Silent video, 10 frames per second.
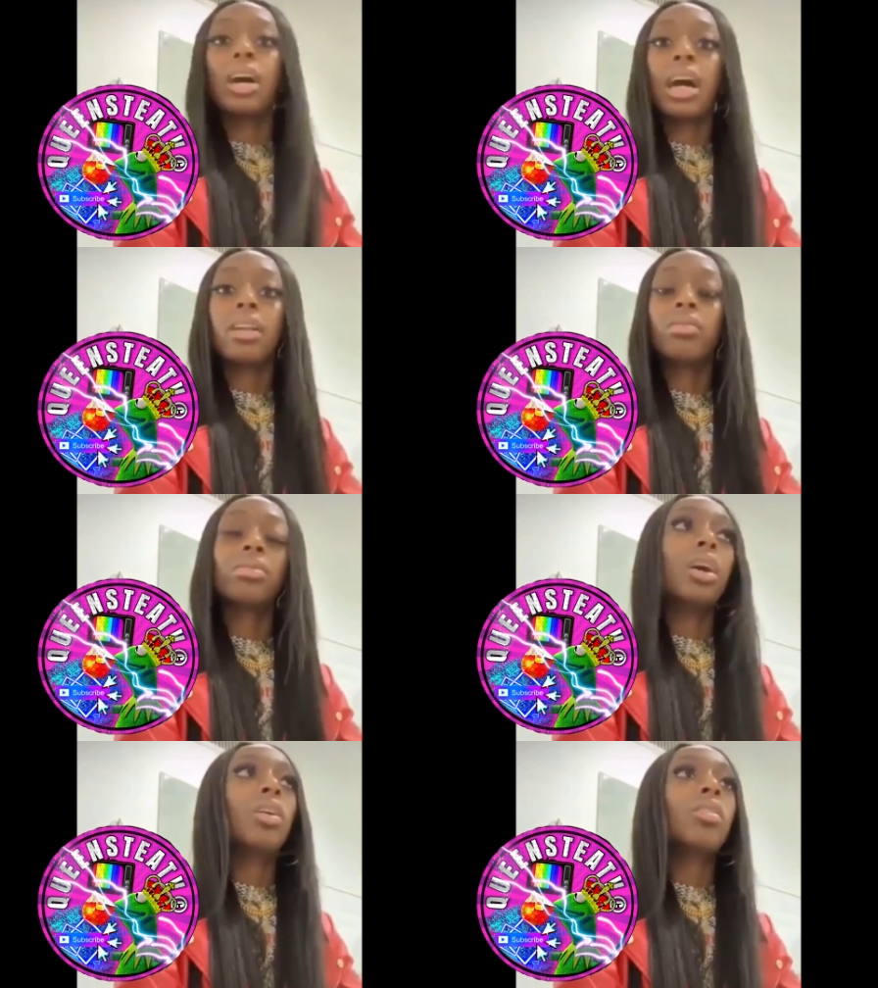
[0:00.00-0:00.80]
I
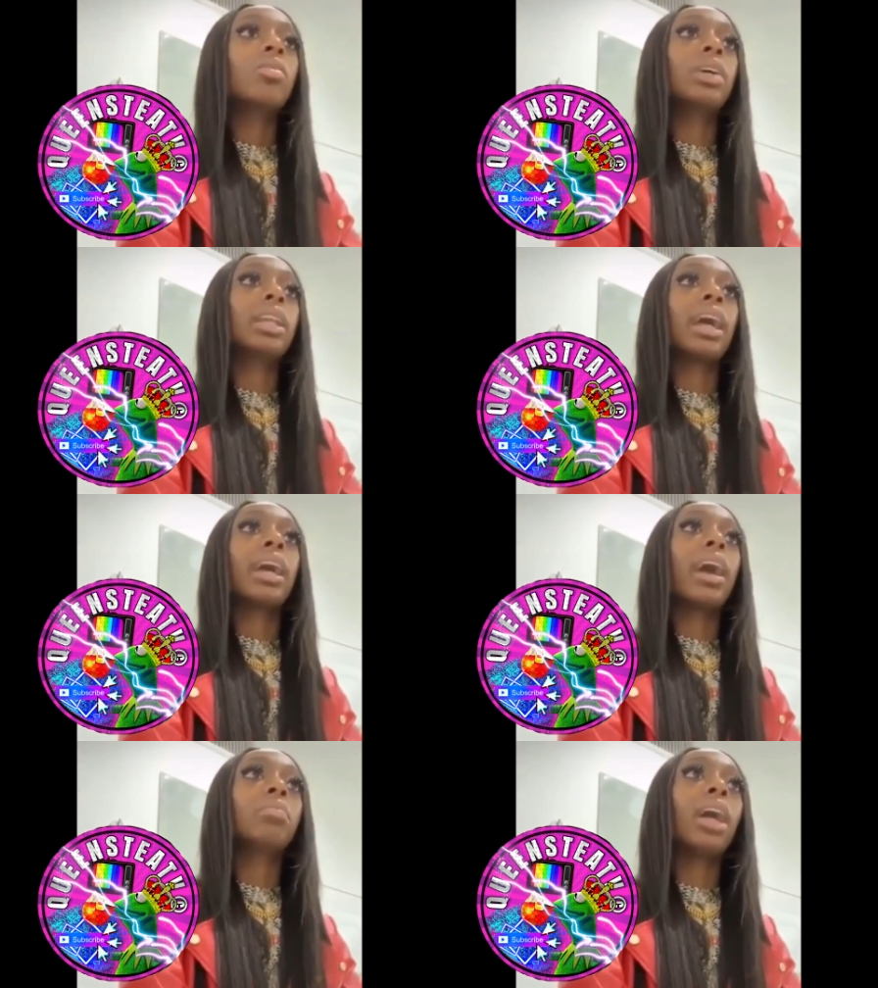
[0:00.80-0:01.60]
don't know. And
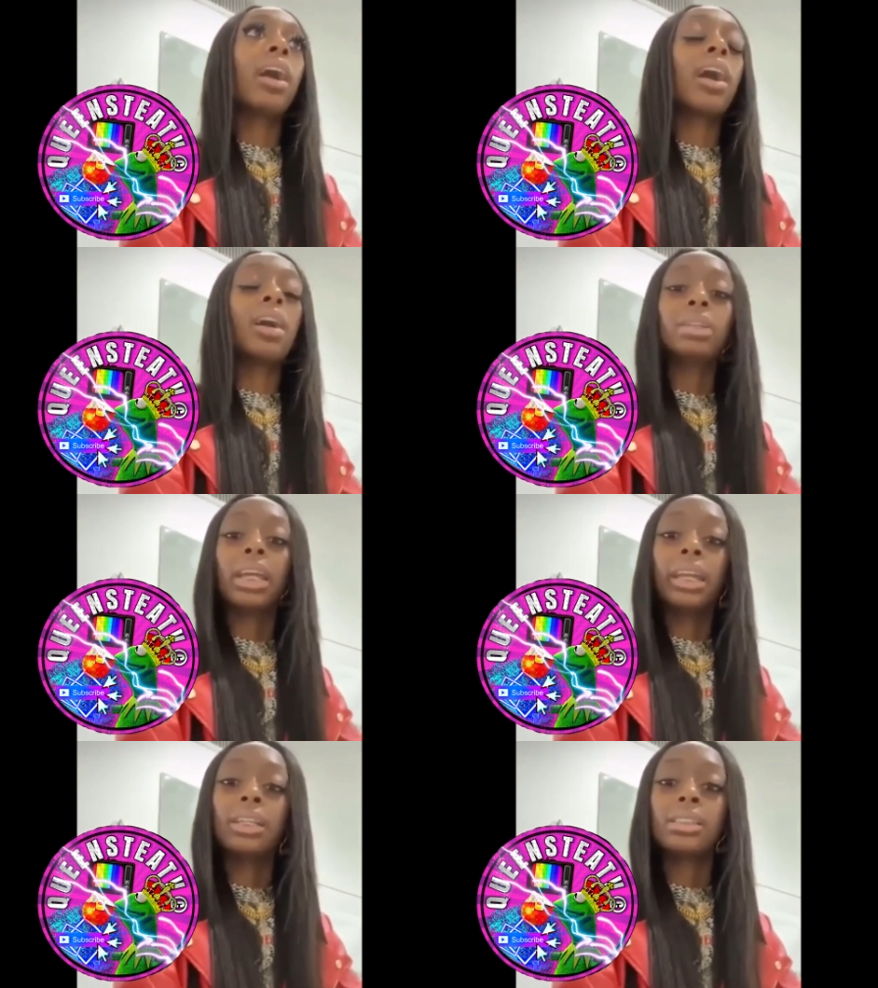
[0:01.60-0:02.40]
I, I'm not
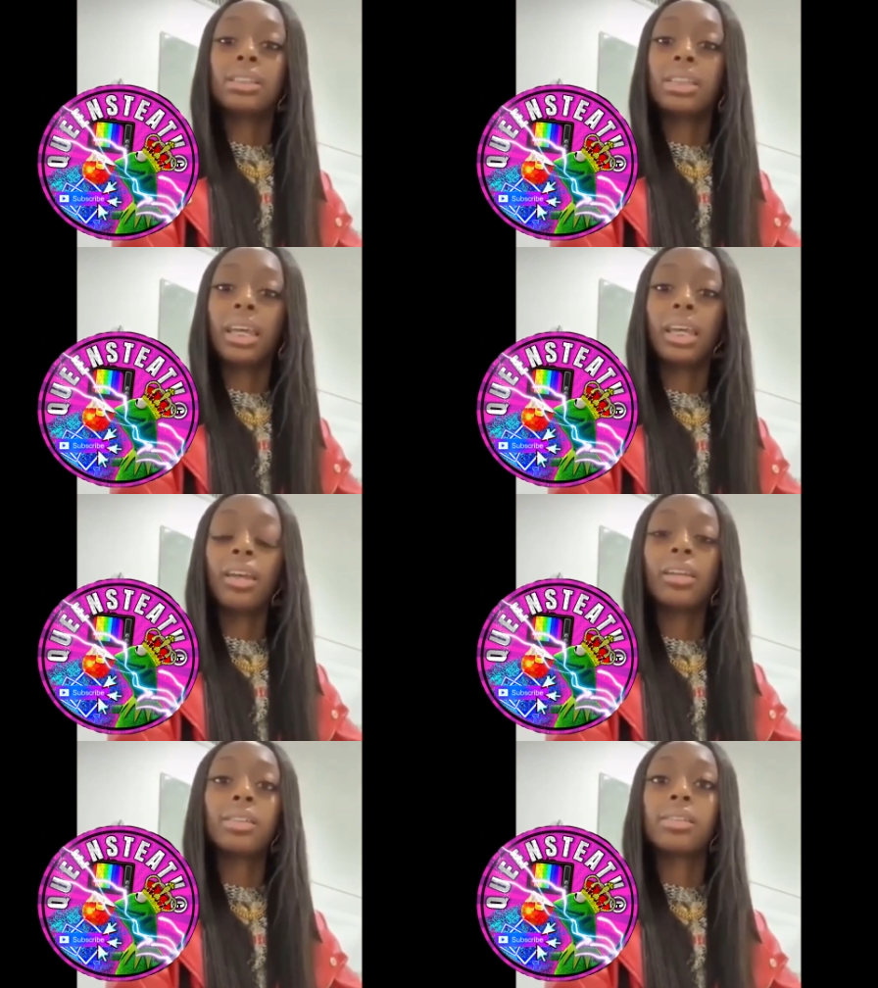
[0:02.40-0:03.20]
obligated to take
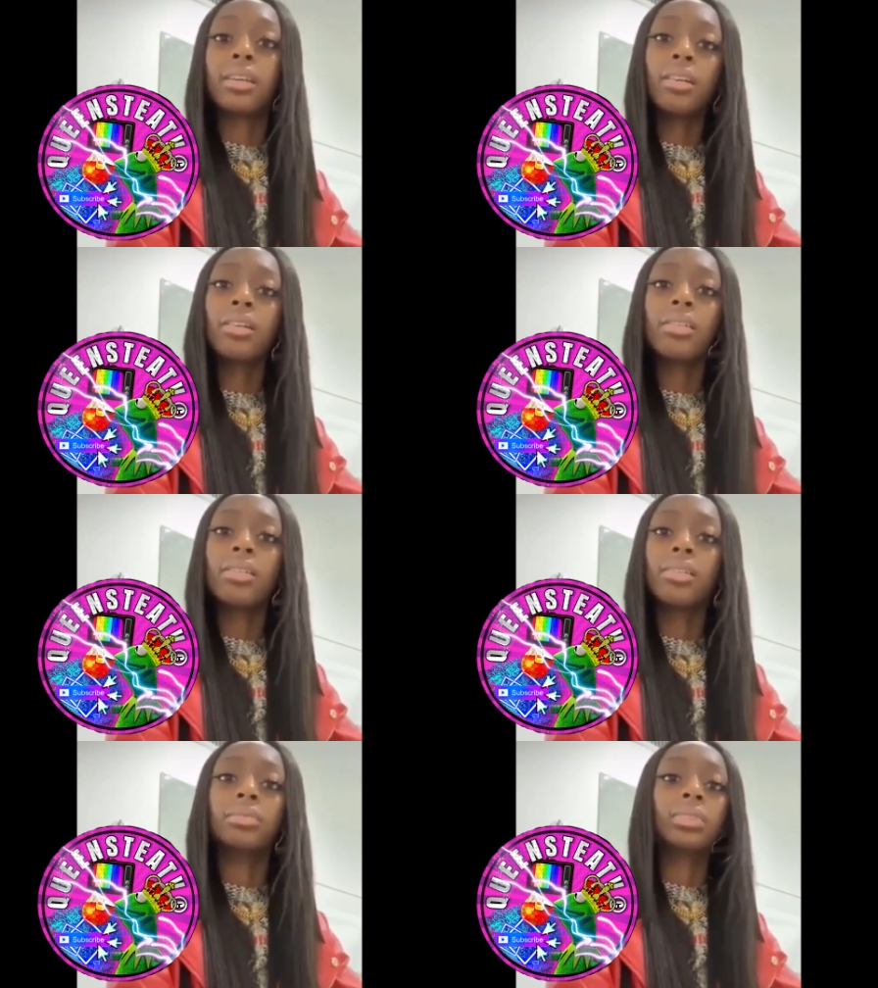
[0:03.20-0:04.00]
care of this
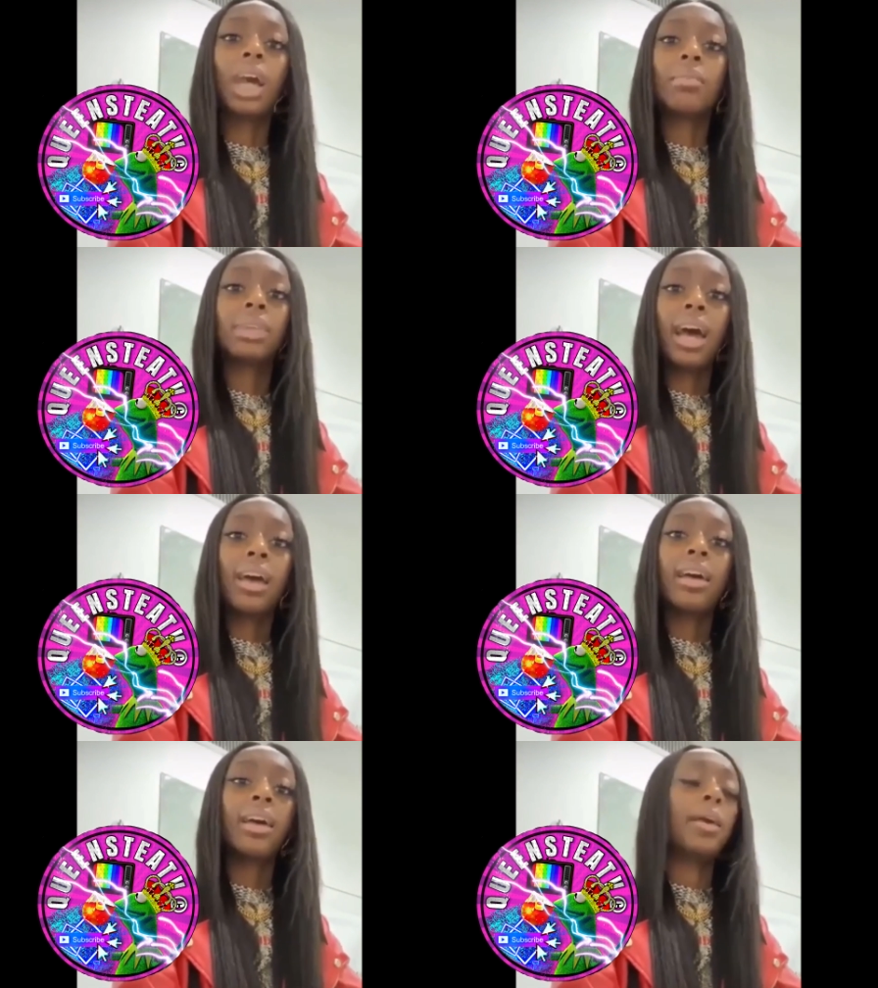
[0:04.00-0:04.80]
girl. I'm
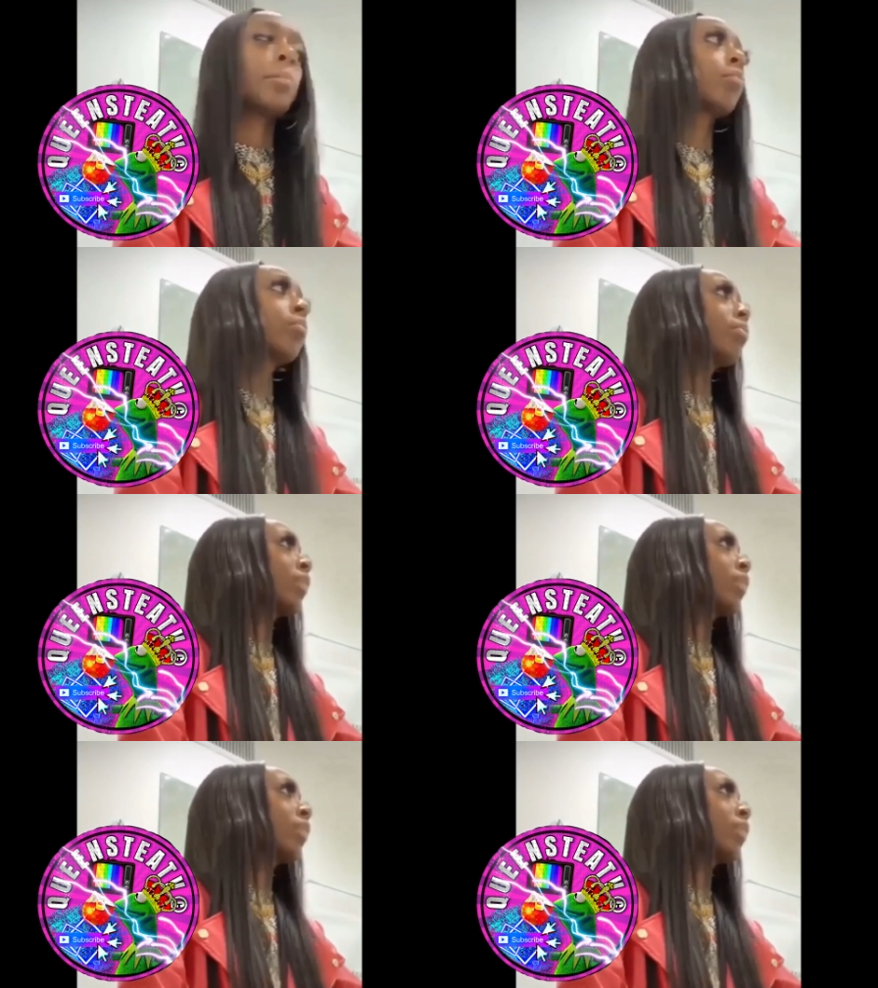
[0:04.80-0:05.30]
not.